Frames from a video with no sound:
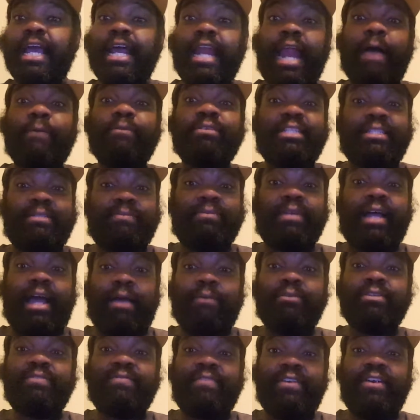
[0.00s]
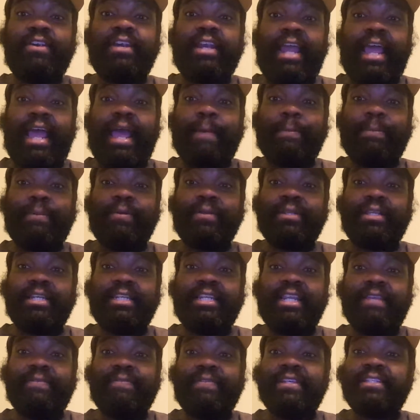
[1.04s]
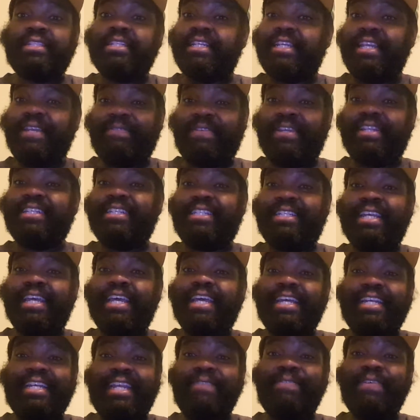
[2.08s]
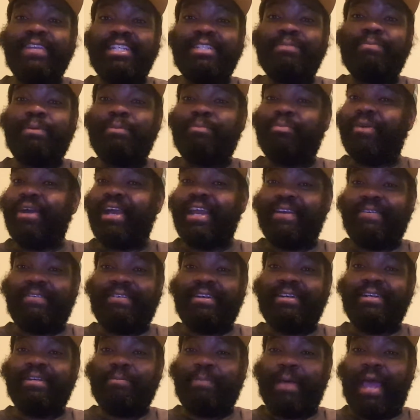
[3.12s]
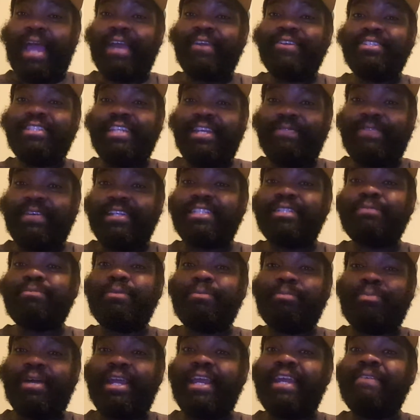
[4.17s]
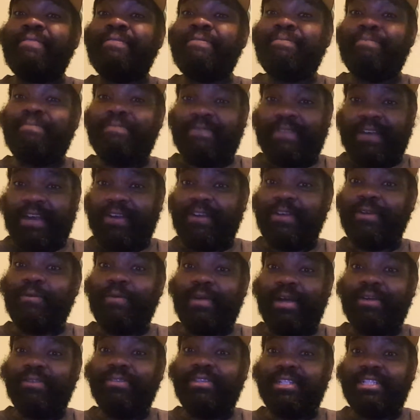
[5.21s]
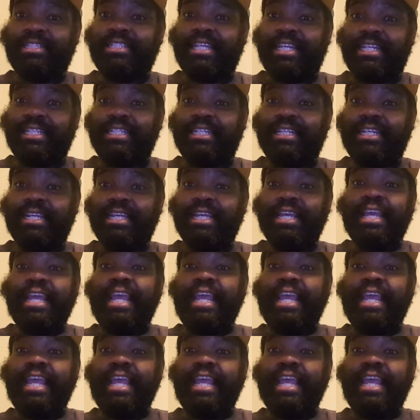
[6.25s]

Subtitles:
And I was very happy with the defense. The Packers defense has been playing very well this season.